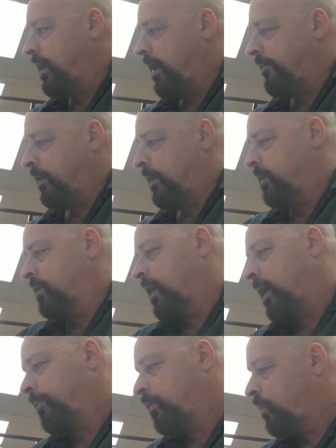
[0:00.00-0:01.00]
have it in his
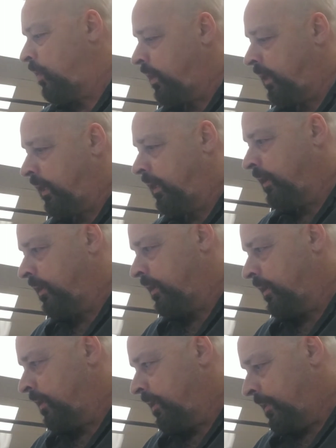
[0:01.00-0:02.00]
top 20,
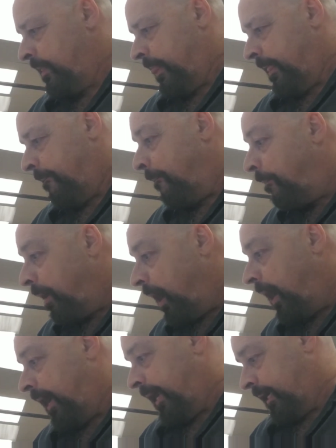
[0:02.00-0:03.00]

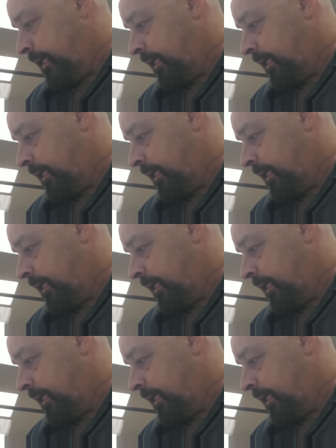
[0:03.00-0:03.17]
but